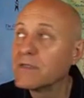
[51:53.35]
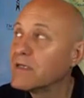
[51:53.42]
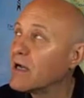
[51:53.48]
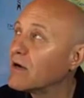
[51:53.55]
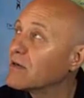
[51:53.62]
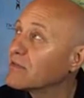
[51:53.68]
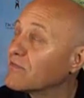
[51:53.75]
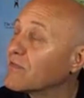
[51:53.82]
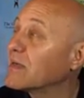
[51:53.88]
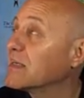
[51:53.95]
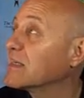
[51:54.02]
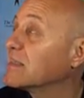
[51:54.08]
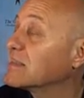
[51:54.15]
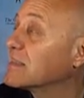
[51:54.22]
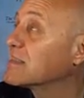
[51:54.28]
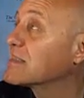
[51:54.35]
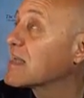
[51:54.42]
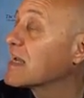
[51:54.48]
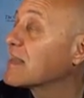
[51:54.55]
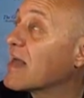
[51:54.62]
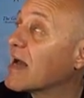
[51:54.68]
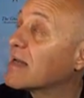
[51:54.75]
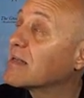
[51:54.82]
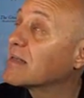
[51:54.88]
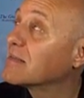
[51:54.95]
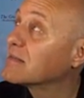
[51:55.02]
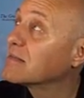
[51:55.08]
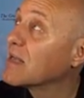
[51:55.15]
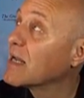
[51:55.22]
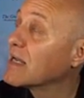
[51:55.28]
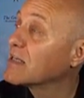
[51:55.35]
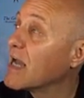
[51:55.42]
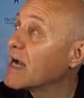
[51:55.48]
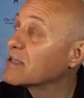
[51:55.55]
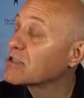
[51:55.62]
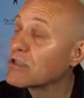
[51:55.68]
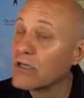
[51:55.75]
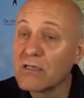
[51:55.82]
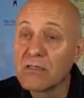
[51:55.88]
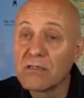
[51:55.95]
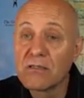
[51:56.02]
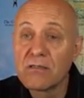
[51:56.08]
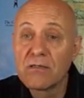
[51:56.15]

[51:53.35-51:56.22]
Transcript: You know, it's funny, it didn't say that in Yasher.